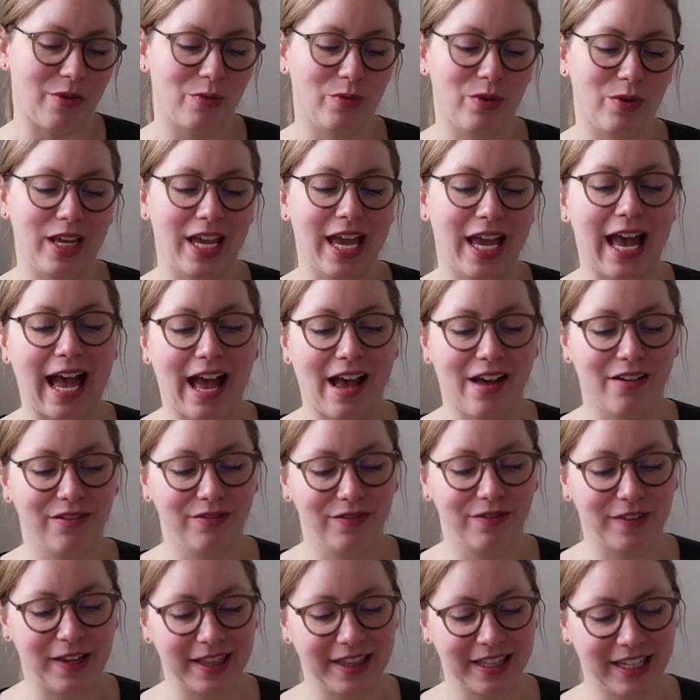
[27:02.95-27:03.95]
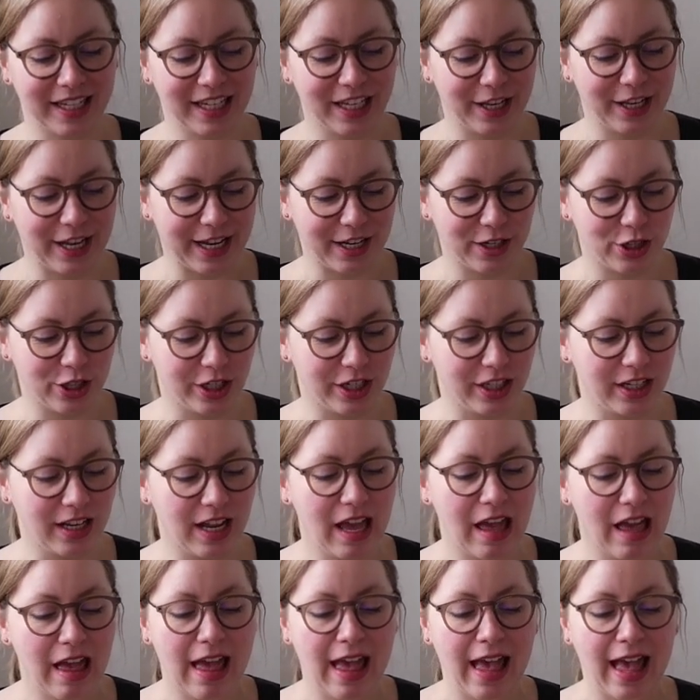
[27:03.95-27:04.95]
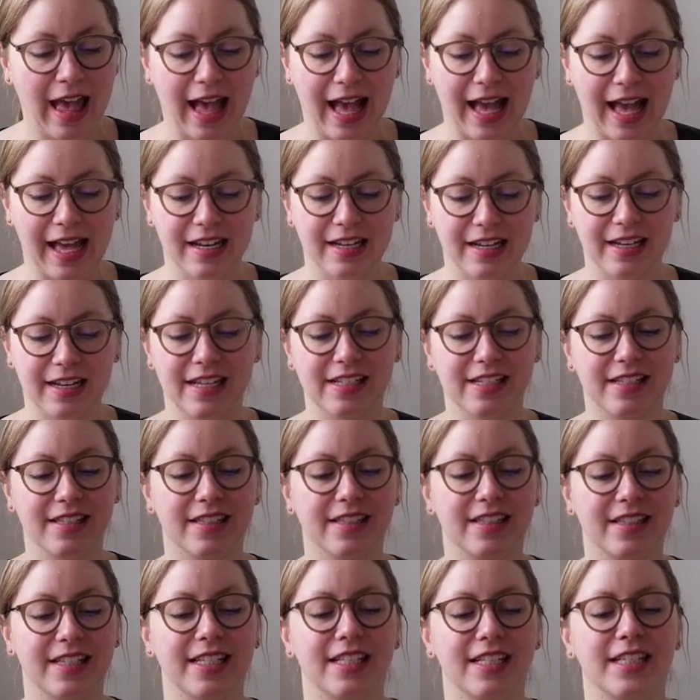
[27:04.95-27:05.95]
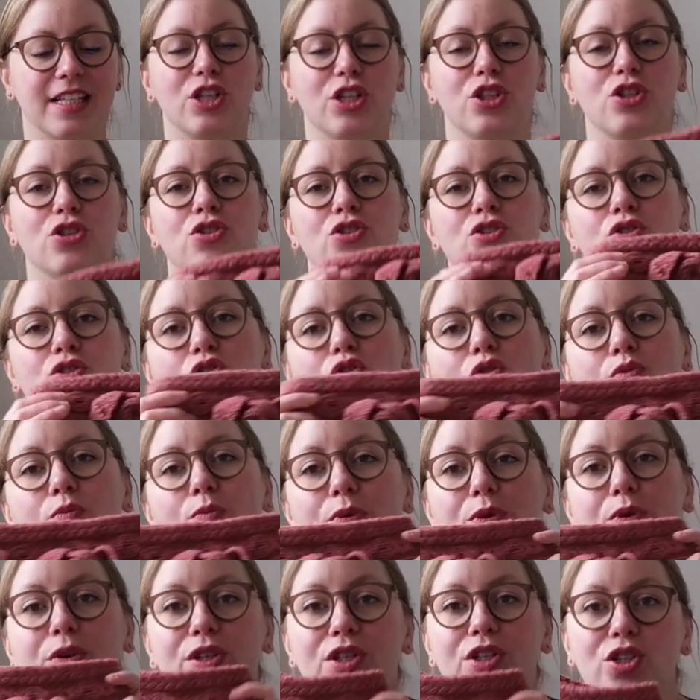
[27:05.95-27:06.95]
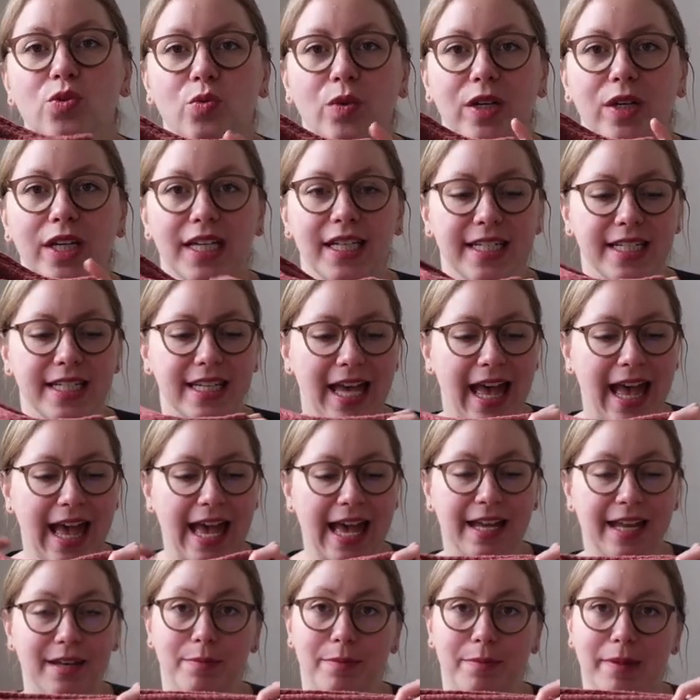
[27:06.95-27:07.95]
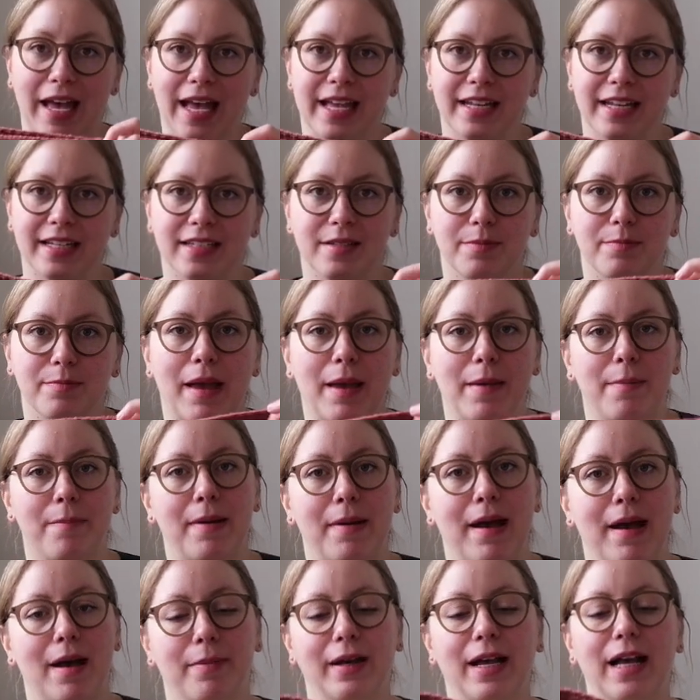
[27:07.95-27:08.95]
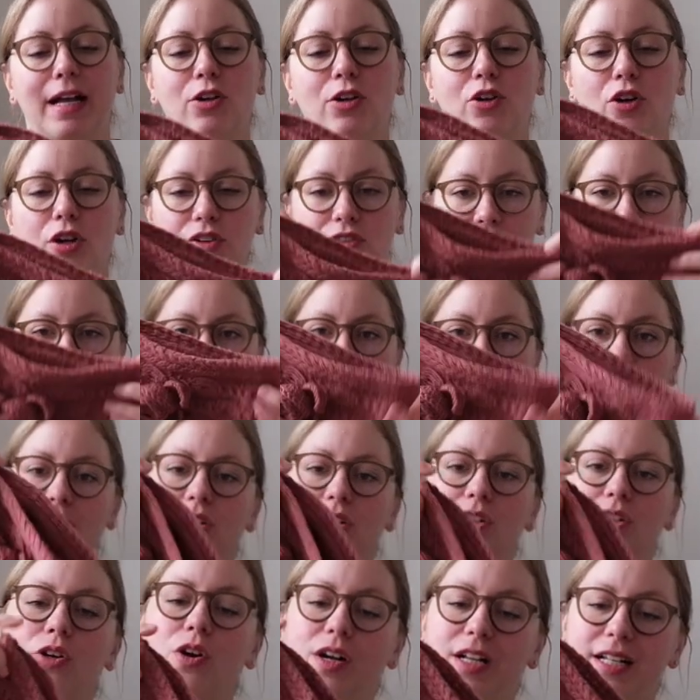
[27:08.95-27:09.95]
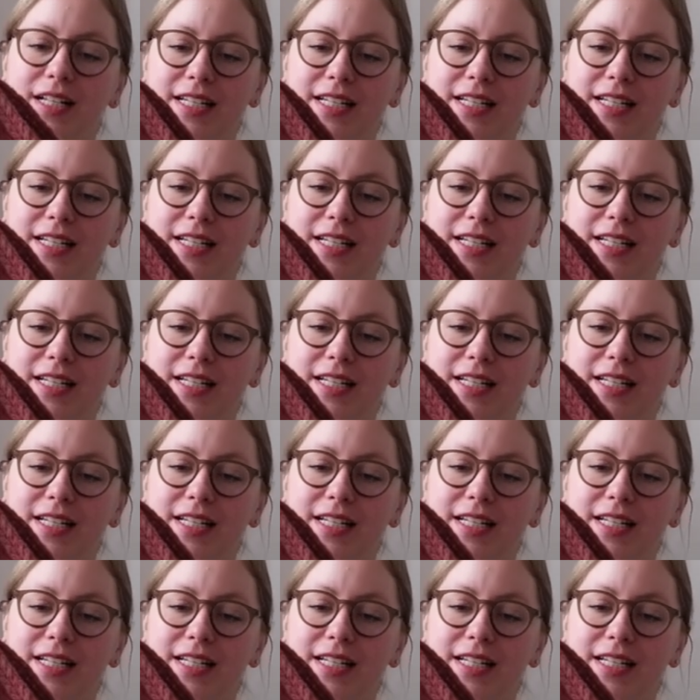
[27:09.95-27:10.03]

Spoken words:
we have in the collection, and it is this super sweet headband by Barbara Gotvic called